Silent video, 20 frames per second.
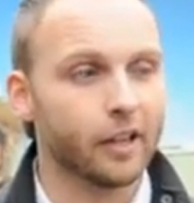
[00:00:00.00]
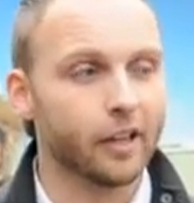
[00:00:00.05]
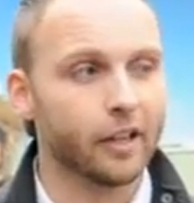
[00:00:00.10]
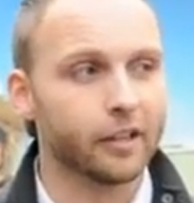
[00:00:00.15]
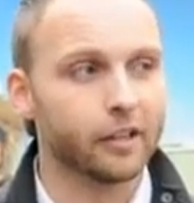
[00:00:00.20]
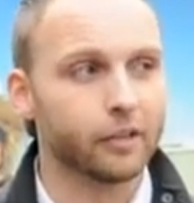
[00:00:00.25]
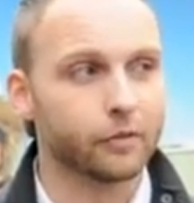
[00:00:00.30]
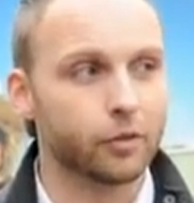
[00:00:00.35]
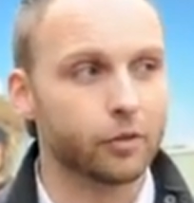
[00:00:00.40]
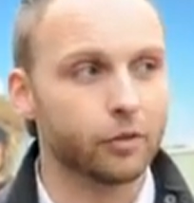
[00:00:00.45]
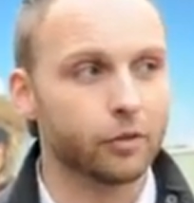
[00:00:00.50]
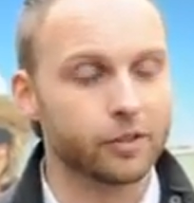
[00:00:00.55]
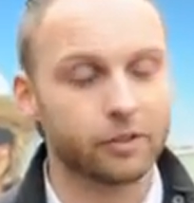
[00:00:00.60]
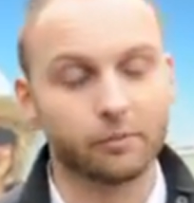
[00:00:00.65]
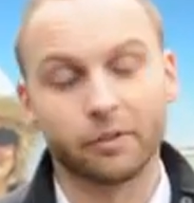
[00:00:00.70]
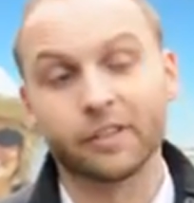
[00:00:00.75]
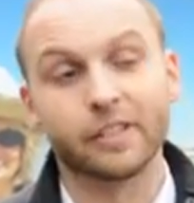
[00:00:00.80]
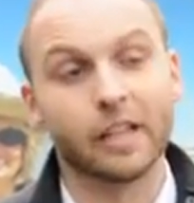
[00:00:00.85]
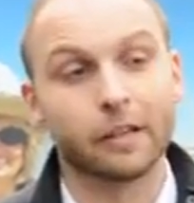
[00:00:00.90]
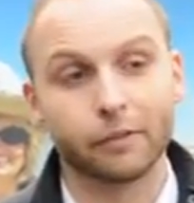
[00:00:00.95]
And of
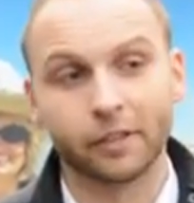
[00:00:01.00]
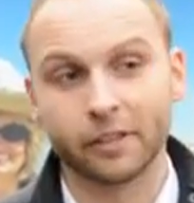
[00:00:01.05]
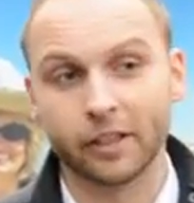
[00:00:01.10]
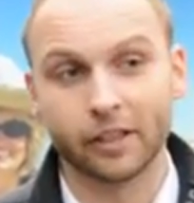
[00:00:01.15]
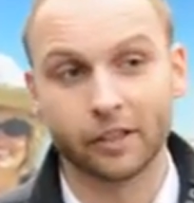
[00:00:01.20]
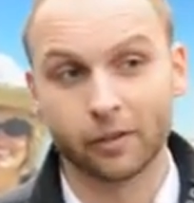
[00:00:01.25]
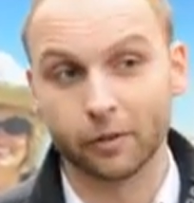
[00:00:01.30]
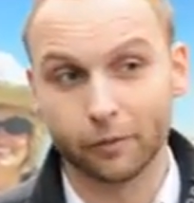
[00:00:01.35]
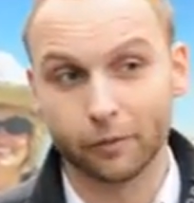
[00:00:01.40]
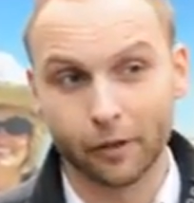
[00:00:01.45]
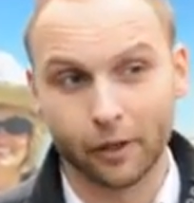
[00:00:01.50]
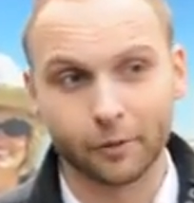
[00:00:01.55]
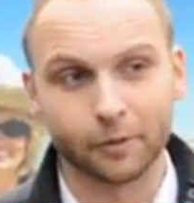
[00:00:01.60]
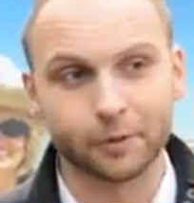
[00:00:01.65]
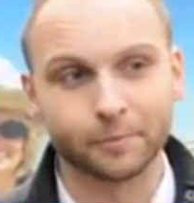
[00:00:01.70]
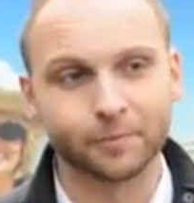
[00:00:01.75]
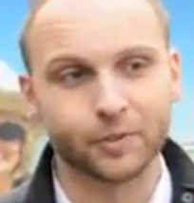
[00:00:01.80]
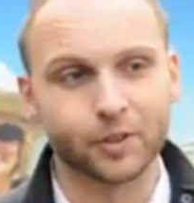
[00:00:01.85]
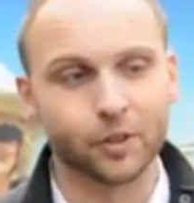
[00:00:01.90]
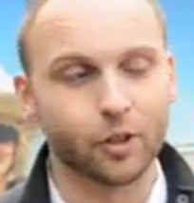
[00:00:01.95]
course there was nothing that I could find.